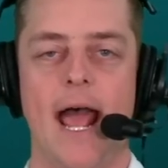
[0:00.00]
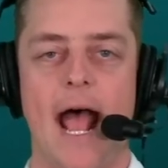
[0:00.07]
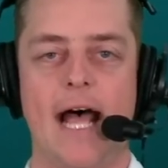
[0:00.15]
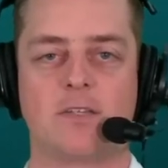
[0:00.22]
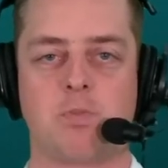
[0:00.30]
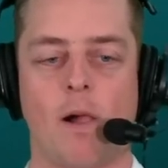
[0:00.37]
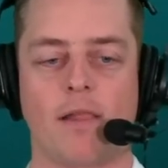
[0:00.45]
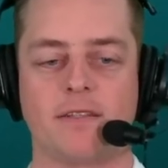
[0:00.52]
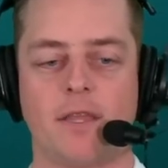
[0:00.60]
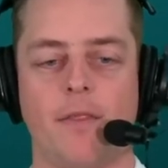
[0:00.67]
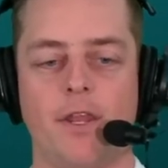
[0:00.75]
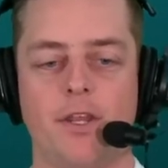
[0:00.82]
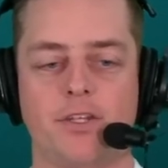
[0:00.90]
as well as
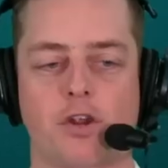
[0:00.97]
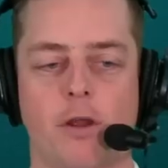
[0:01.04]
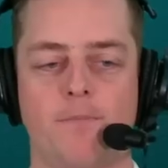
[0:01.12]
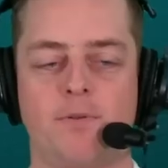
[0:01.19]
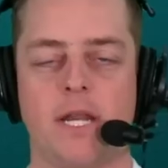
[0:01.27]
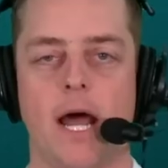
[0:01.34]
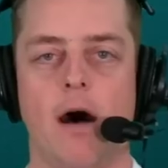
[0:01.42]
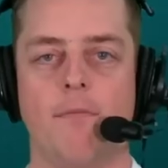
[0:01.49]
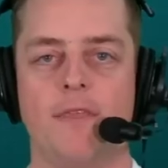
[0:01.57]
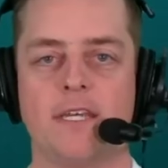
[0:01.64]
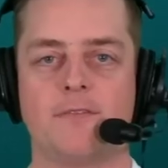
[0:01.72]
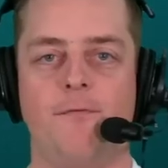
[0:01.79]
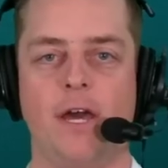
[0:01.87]
in the description of
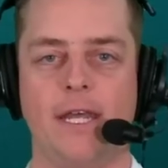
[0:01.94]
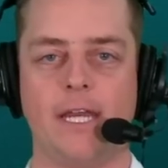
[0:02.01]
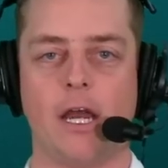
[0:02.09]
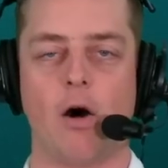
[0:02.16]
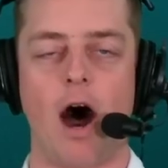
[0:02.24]
this video.